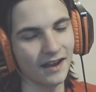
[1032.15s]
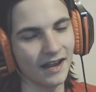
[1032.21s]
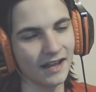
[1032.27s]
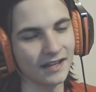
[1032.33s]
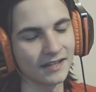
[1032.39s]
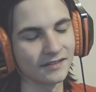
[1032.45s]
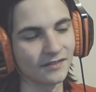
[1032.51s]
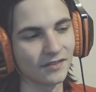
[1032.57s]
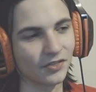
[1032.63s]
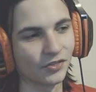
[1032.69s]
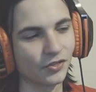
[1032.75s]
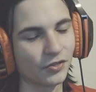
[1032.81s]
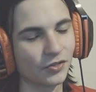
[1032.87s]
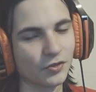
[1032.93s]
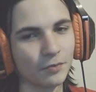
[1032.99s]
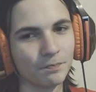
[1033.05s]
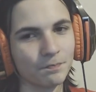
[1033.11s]
And
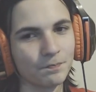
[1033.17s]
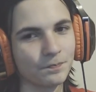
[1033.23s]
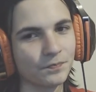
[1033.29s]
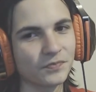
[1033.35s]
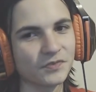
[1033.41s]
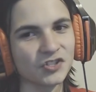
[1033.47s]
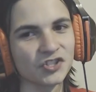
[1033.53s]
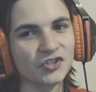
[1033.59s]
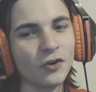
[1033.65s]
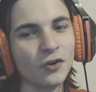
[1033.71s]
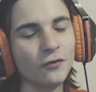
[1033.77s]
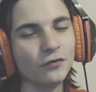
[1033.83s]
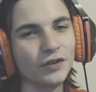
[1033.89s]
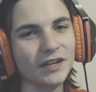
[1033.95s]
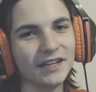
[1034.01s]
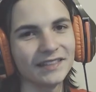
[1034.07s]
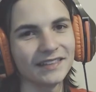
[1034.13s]
the
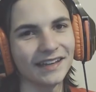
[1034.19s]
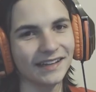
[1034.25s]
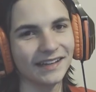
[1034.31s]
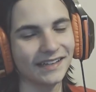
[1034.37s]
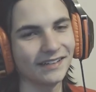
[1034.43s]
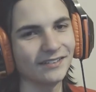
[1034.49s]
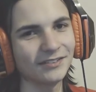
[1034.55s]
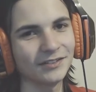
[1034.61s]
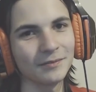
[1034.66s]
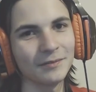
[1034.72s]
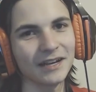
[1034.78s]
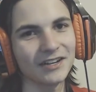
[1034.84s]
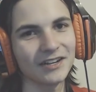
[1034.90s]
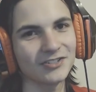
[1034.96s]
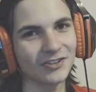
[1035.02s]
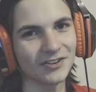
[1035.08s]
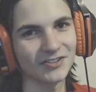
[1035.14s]
Snowflake that killed a
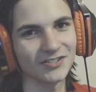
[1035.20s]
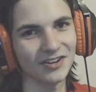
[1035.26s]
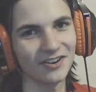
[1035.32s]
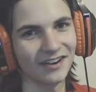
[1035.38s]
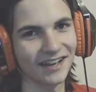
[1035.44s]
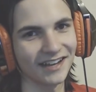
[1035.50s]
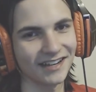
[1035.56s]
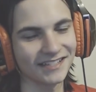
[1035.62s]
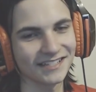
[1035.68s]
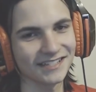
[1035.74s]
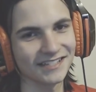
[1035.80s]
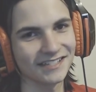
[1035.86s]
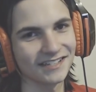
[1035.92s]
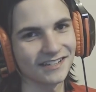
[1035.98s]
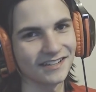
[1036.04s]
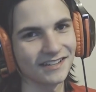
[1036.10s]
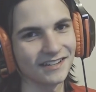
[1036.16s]
Mega Charizard X.